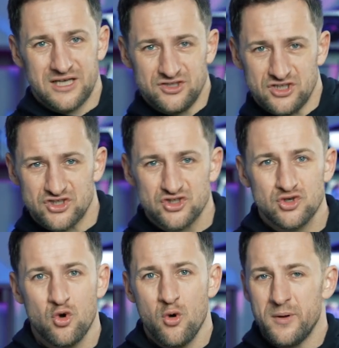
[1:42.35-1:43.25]
and just
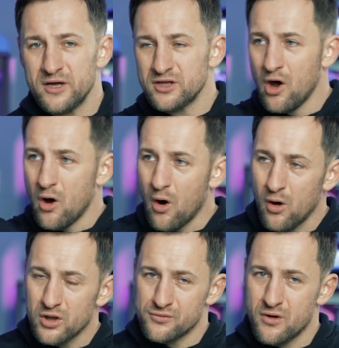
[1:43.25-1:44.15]
scoop it
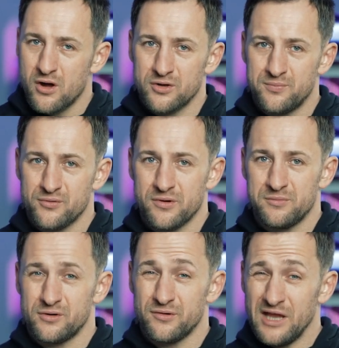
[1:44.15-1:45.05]
all around the perimeter.